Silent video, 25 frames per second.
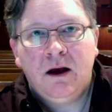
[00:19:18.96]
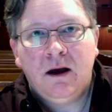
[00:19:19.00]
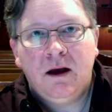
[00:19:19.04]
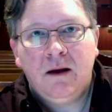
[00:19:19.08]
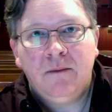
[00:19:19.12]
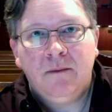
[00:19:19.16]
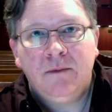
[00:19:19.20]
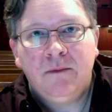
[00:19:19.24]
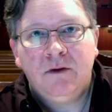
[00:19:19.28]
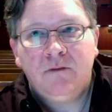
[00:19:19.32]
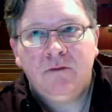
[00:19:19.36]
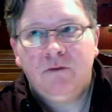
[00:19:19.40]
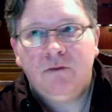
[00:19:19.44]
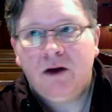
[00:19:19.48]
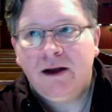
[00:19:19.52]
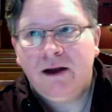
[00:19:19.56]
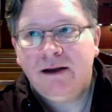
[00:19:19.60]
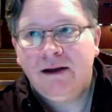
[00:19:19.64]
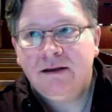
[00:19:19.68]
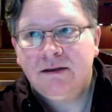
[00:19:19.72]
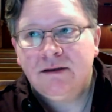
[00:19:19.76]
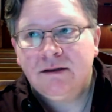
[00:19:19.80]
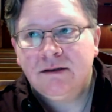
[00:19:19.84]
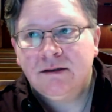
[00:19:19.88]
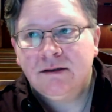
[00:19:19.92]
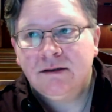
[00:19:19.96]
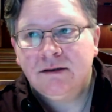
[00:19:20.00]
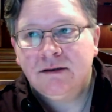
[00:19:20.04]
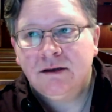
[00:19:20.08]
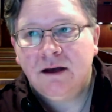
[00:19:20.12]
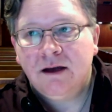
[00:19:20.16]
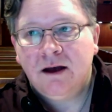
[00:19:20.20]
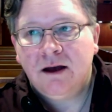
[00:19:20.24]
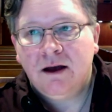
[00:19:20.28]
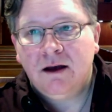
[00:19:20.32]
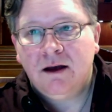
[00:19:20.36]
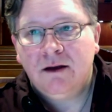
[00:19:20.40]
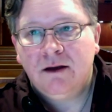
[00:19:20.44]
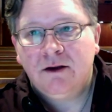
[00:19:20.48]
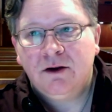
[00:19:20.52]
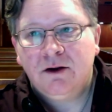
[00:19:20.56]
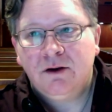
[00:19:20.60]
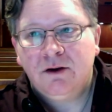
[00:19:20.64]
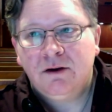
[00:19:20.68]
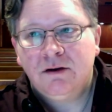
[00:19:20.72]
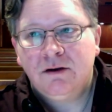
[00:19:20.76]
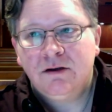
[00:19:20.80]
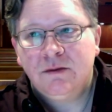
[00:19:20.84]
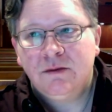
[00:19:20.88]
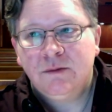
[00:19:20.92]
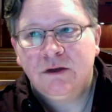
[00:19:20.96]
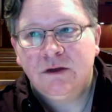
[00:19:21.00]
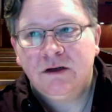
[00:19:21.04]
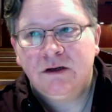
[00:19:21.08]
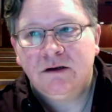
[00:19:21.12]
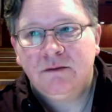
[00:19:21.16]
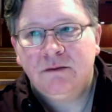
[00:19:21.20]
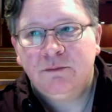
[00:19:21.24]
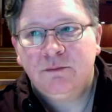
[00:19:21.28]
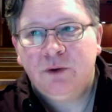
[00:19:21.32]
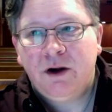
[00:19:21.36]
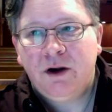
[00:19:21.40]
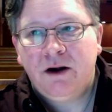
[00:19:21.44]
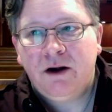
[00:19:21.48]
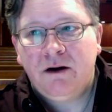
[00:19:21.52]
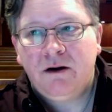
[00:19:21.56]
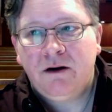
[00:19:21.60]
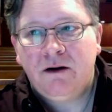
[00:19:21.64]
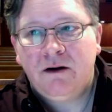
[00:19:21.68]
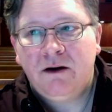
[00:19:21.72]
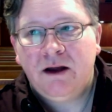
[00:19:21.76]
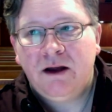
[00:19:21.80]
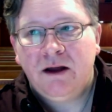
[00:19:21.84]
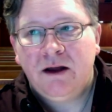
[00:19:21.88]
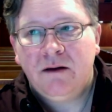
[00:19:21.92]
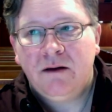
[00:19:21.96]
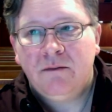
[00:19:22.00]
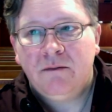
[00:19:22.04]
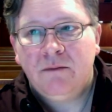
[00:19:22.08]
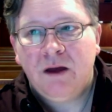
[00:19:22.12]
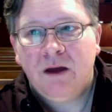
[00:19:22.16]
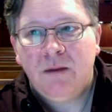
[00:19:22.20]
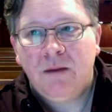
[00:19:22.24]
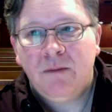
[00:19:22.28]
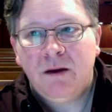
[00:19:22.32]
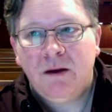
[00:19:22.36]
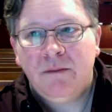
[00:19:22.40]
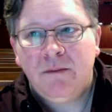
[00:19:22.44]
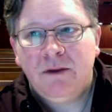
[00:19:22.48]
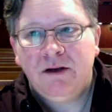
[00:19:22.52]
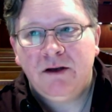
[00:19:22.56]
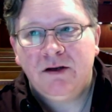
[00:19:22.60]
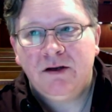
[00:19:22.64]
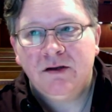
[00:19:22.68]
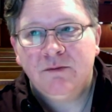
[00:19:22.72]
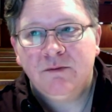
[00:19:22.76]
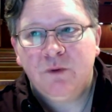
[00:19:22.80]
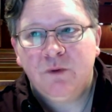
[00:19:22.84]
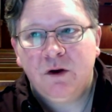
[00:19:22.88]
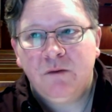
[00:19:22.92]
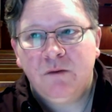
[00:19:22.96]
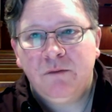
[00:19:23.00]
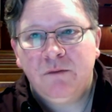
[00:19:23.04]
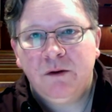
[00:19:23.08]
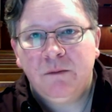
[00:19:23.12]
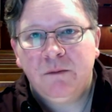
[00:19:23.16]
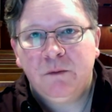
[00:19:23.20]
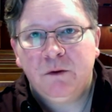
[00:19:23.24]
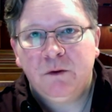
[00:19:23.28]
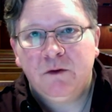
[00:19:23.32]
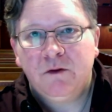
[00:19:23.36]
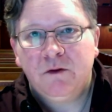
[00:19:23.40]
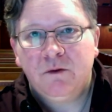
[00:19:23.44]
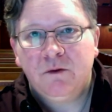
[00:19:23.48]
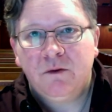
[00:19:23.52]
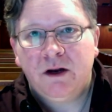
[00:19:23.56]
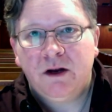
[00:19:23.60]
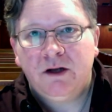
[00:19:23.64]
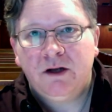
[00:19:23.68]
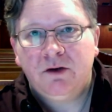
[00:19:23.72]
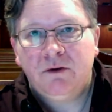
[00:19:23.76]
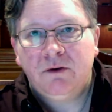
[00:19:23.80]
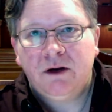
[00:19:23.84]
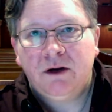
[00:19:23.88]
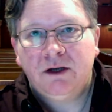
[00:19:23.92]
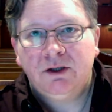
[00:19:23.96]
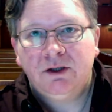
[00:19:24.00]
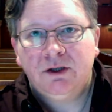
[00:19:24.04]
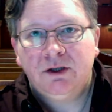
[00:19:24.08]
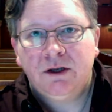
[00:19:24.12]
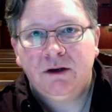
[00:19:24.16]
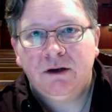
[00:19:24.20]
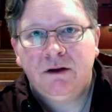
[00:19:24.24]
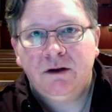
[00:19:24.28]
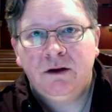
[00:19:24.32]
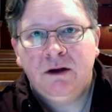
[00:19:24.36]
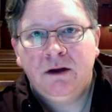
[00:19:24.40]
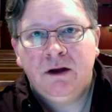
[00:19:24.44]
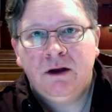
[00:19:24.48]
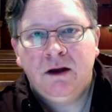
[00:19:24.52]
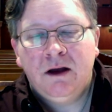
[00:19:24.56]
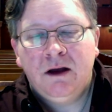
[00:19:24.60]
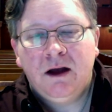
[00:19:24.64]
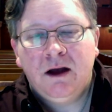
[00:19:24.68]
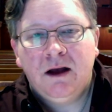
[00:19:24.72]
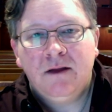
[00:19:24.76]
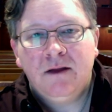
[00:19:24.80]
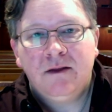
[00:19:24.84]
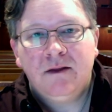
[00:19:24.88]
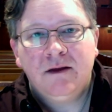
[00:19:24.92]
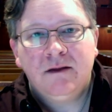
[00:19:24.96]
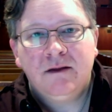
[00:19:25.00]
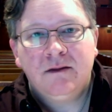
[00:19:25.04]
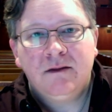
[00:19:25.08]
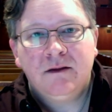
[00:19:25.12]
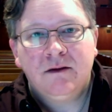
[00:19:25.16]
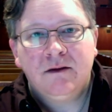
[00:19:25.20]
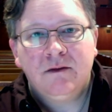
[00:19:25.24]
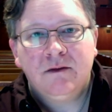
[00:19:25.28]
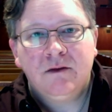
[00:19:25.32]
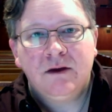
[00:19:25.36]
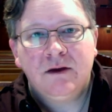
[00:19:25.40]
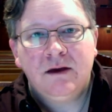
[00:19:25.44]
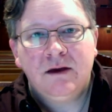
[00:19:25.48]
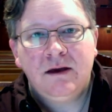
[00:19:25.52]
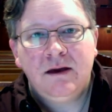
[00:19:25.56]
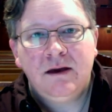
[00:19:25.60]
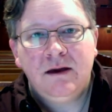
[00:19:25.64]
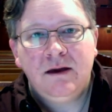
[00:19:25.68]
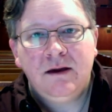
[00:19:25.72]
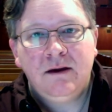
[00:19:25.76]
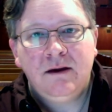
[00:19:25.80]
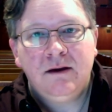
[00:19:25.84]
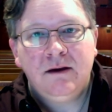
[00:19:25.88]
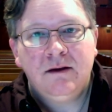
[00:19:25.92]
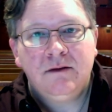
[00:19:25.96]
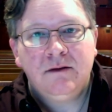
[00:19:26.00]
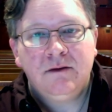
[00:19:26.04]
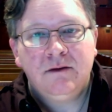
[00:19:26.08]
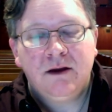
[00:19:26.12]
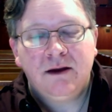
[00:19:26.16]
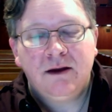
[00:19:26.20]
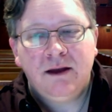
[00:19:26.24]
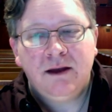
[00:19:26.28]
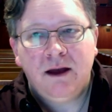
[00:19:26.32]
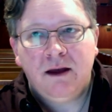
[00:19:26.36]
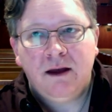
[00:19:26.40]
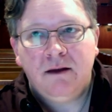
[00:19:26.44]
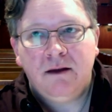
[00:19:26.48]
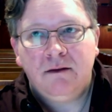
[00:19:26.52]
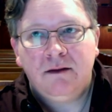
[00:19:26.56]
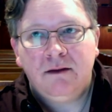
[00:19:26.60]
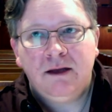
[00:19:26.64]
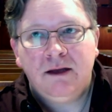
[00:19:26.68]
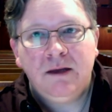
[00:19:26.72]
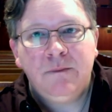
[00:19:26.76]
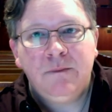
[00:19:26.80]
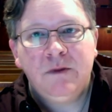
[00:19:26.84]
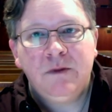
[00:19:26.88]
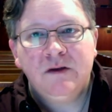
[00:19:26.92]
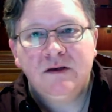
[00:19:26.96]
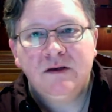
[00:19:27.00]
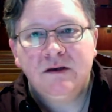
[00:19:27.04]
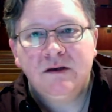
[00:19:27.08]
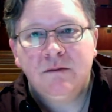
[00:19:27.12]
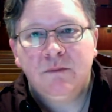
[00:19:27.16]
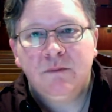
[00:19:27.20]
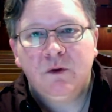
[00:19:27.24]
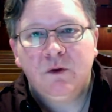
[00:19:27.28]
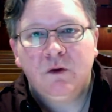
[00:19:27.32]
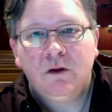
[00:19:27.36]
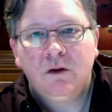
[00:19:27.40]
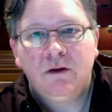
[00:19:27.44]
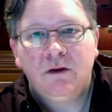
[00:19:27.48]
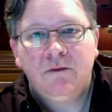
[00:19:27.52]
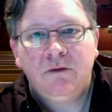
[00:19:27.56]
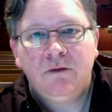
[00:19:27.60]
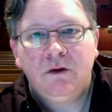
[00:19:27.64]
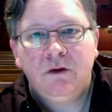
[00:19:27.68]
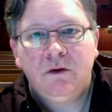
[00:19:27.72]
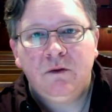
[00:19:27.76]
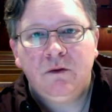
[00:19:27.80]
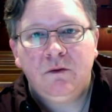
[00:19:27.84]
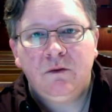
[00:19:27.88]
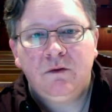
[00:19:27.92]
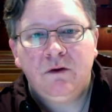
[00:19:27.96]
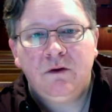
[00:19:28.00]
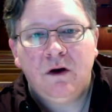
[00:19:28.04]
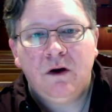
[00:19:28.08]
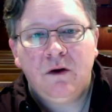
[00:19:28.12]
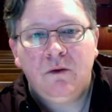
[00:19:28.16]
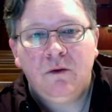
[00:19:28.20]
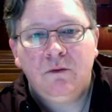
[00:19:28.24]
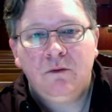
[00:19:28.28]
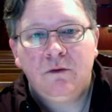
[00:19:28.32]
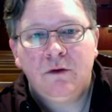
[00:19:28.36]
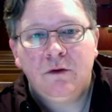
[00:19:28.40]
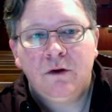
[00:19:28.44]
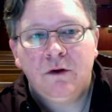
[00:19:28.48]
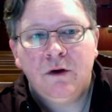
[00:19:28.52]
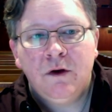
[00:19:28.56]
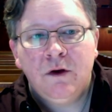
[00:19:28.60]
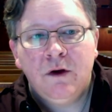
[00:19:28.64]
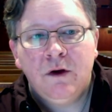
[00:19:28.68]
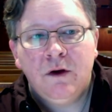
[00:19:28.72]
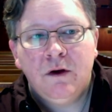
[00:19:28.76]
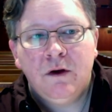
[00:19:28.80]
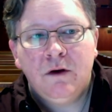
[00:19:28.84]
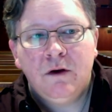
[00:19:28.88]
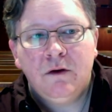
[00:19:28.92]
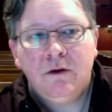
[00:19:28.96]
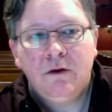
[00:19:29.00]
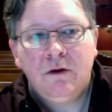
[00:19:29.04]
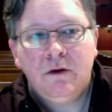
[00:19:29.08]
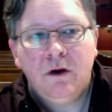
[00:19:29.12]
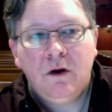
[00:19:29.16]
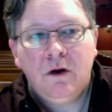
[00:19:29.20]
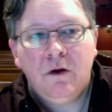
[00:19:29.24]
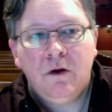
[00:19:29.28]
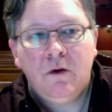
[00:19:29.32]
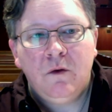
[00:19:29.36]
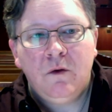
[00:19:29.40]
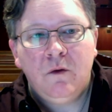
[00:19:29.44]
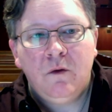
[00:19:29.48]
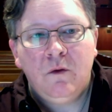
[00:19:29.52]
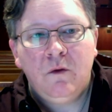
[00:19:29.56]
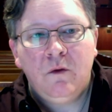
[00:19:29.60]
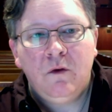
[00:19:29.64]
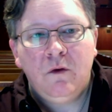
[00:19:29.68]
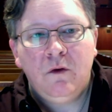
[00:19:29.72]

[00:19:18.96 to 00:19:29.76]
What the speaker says: advice, encouragement, prayer, and maybe just point people in the right direction. I think the key is, again, keep it simple. If you don't know,